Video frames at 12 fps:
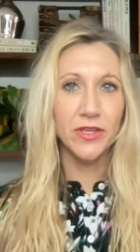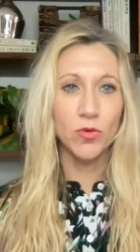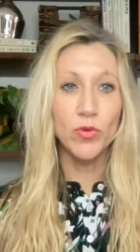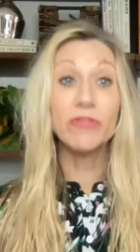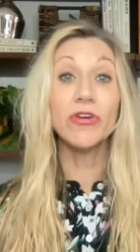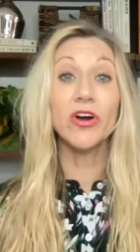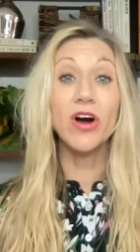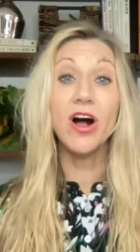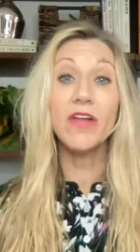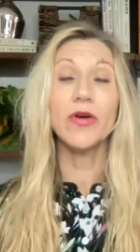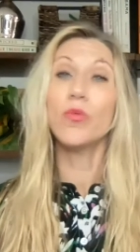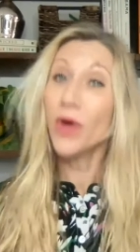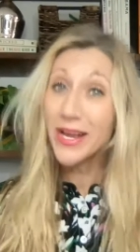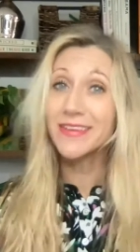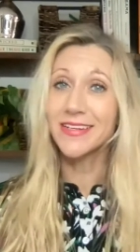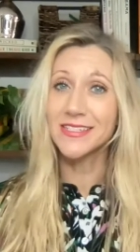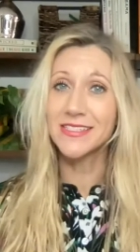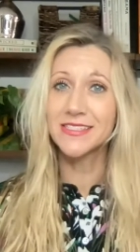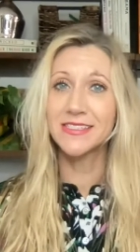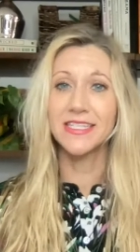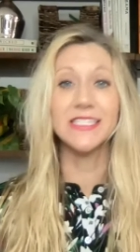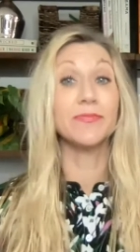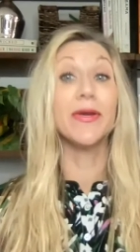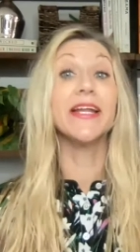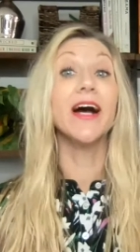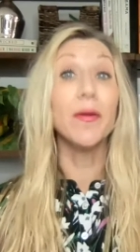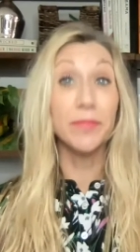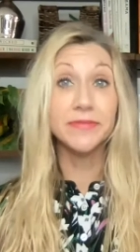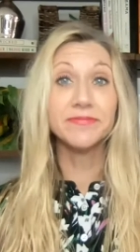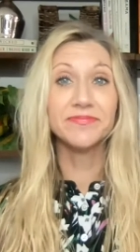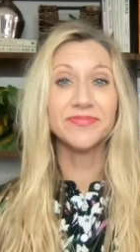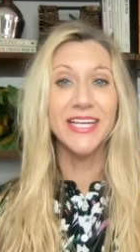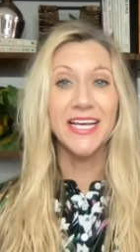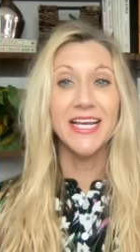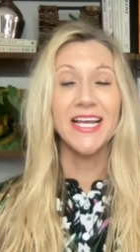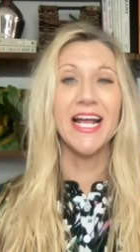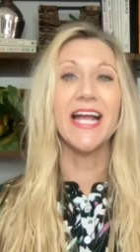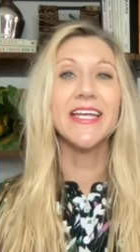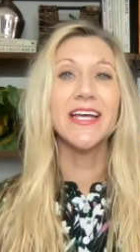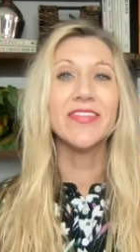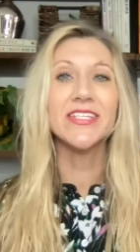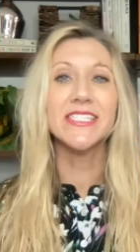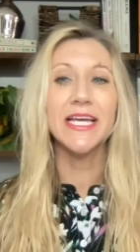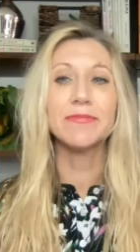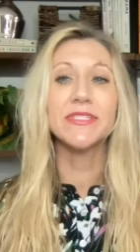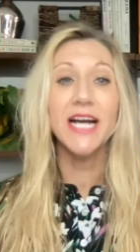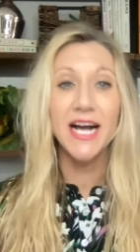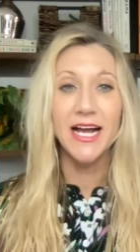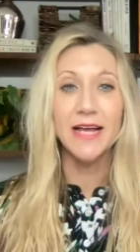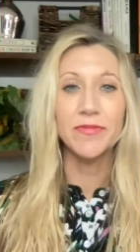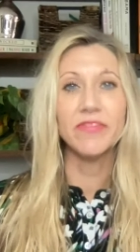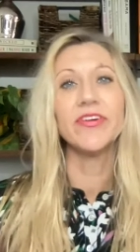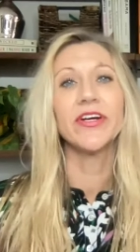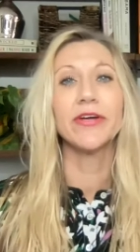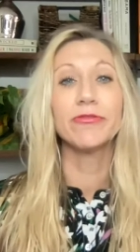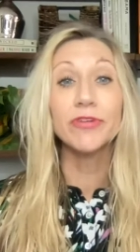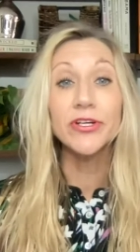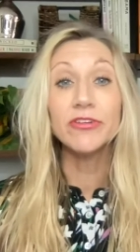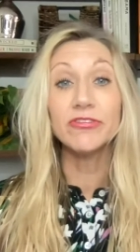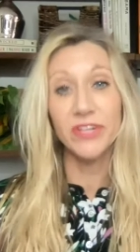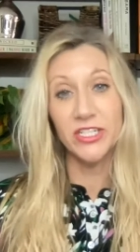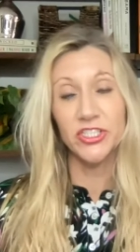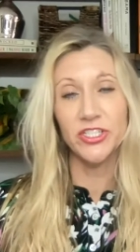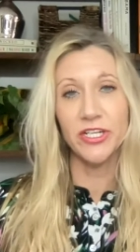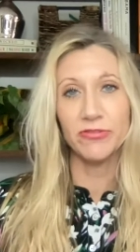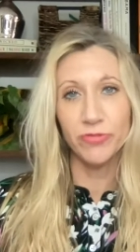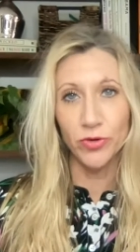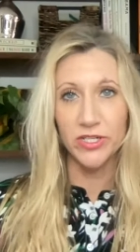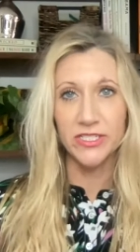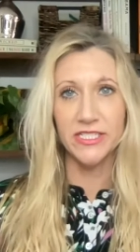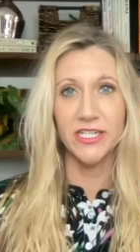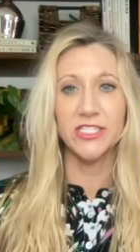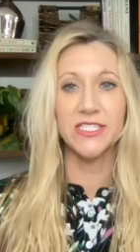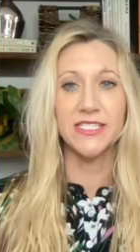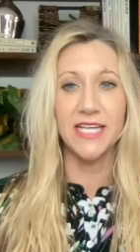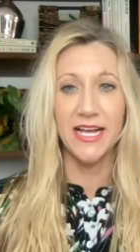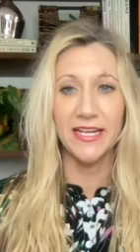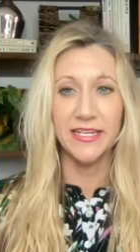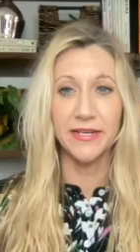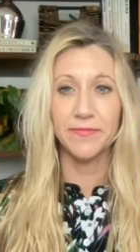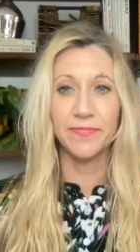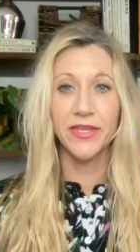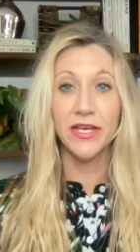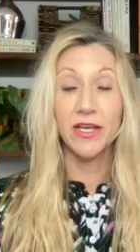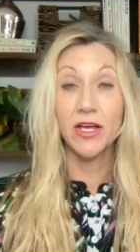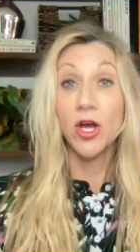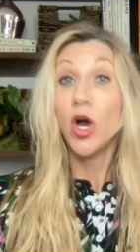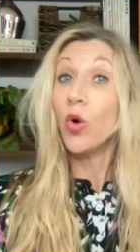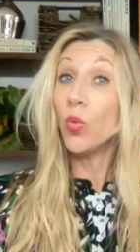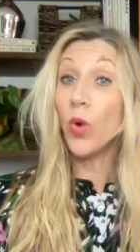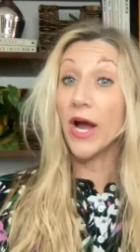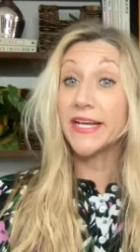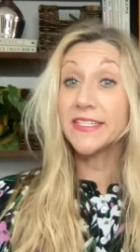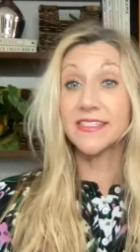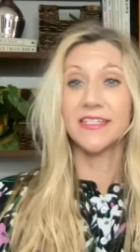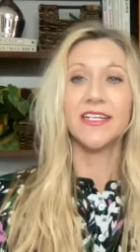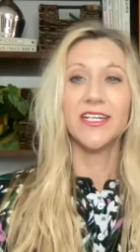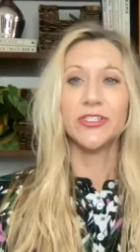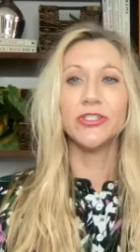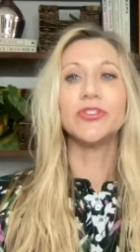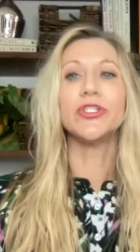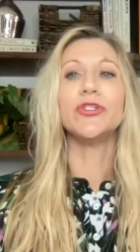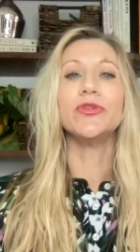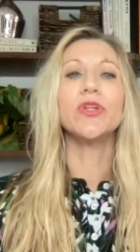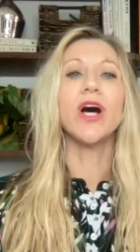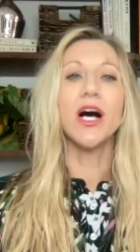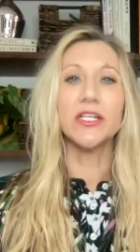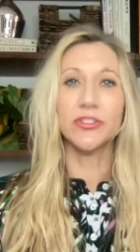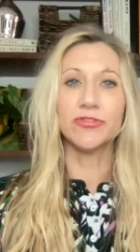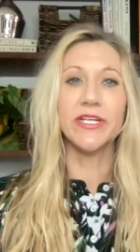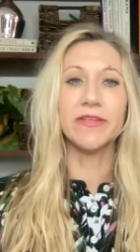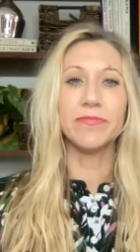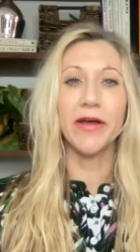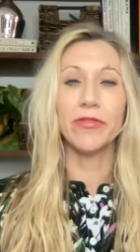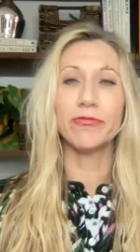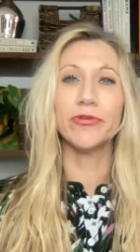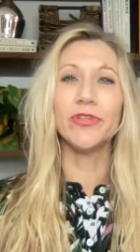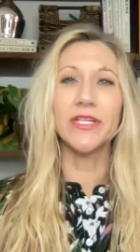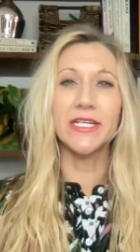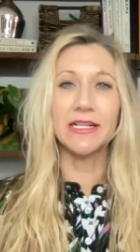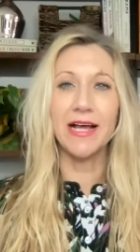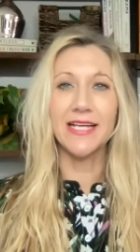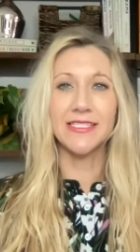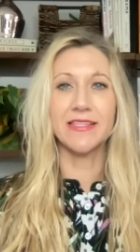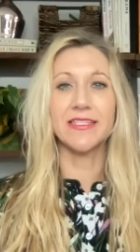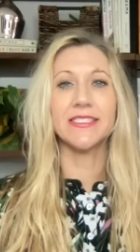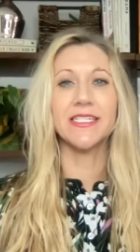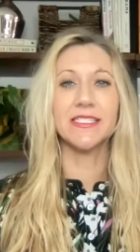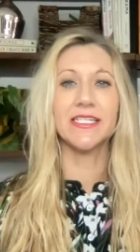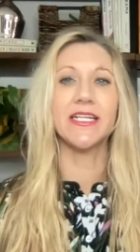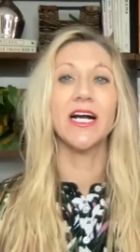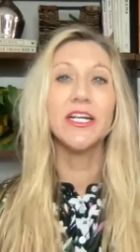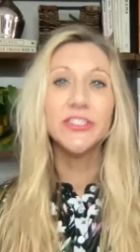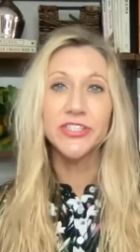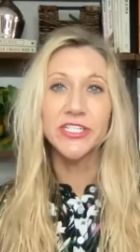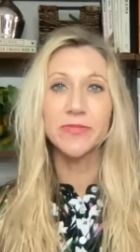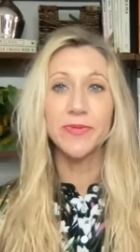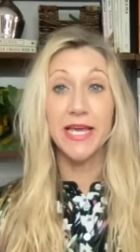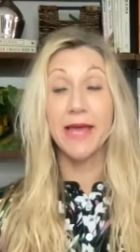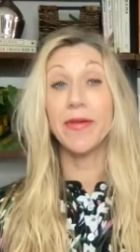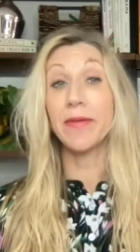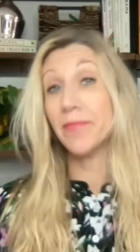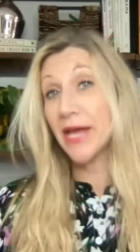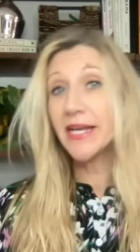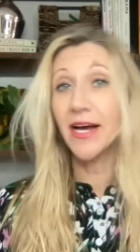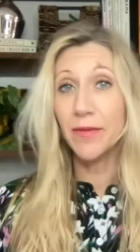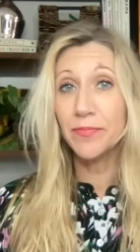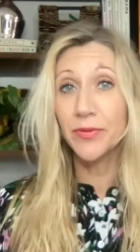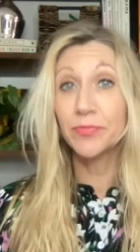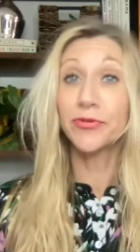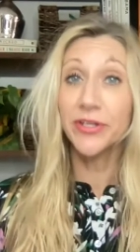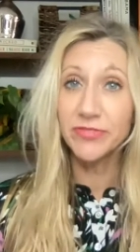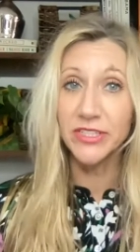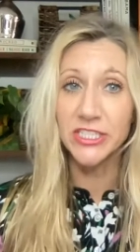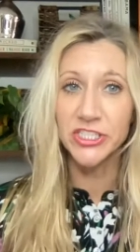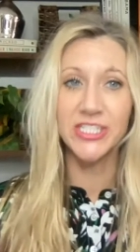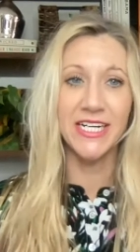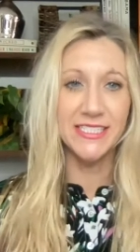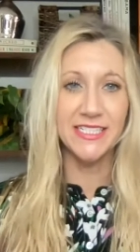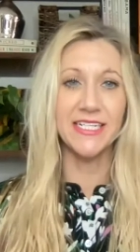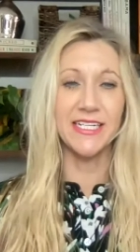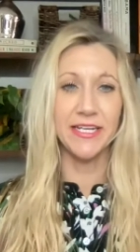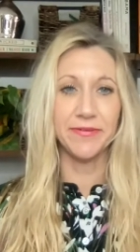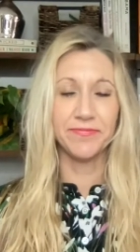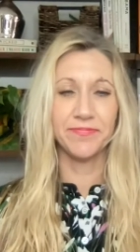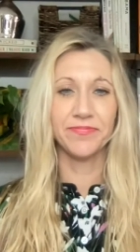we recall that whiteness is made up and at the same time a very real functioning force in our society. White, due to new laws written by the ruling class in the 1600s, became a made-up, privileged identity.